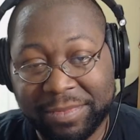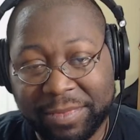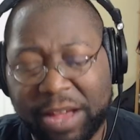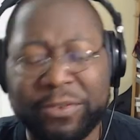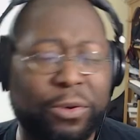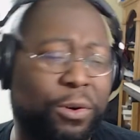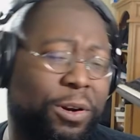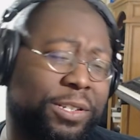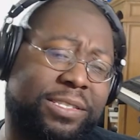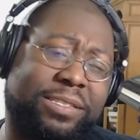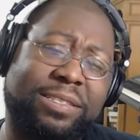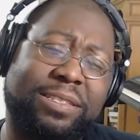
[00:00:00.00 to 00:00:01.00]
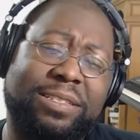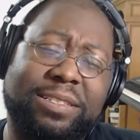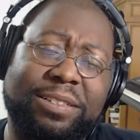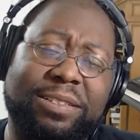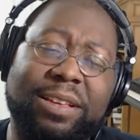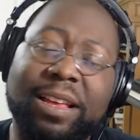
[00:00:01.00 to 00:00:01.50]
Of course.
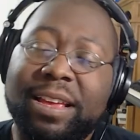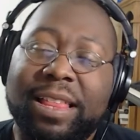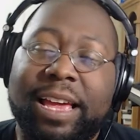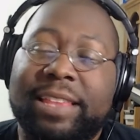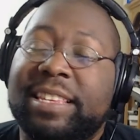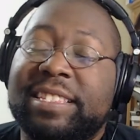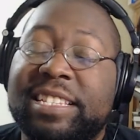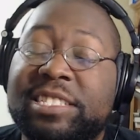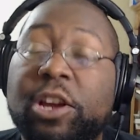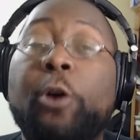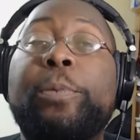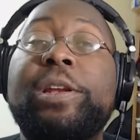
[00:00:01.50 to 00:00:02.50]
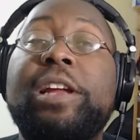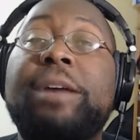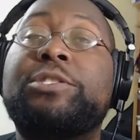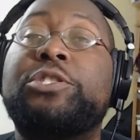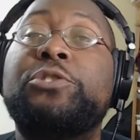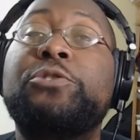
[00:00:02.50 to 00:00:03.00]
Like it's opened
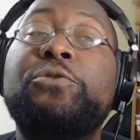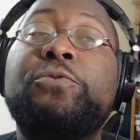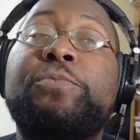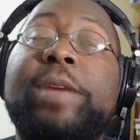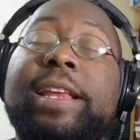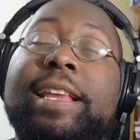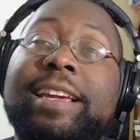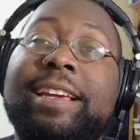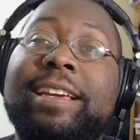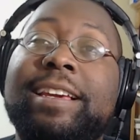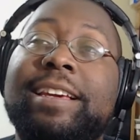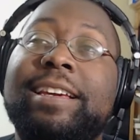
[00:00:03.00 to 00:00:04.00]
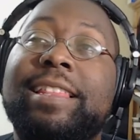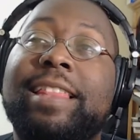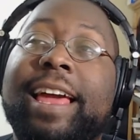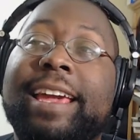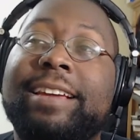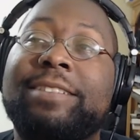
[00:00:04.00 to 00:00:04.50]
up too many.
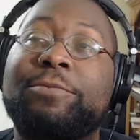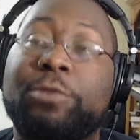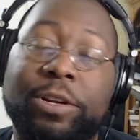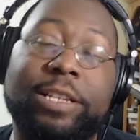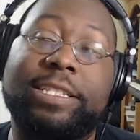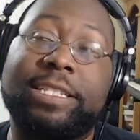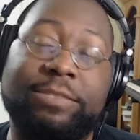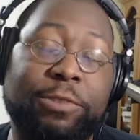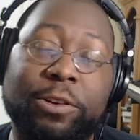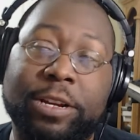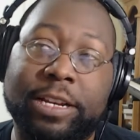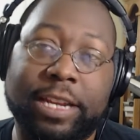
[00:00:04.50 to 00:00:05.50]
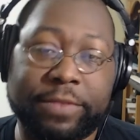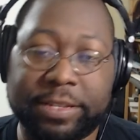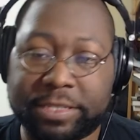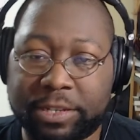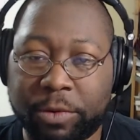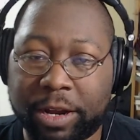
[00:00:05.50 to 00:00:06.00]
Like we're gonna we're gonna definitely
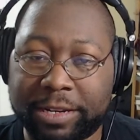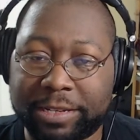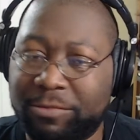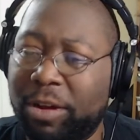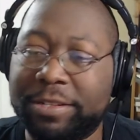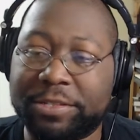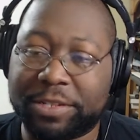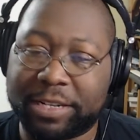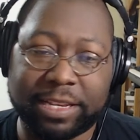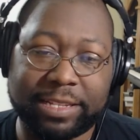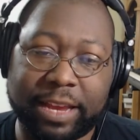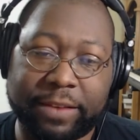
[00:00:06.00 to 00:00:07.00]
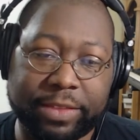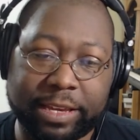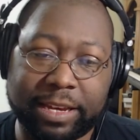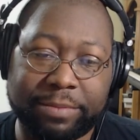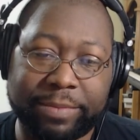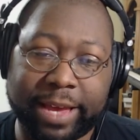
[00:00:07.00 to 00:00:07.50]
see Wanda. Wanda's gonna definitely
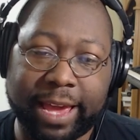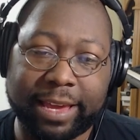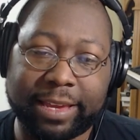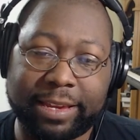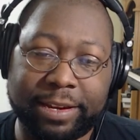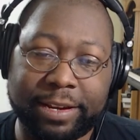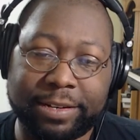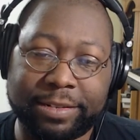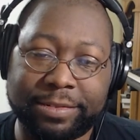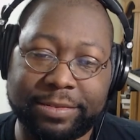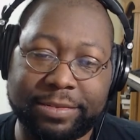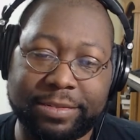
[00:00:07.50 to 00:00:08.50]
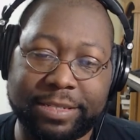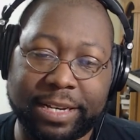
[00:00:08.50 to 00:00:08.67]
come back. You know, mm-hmm.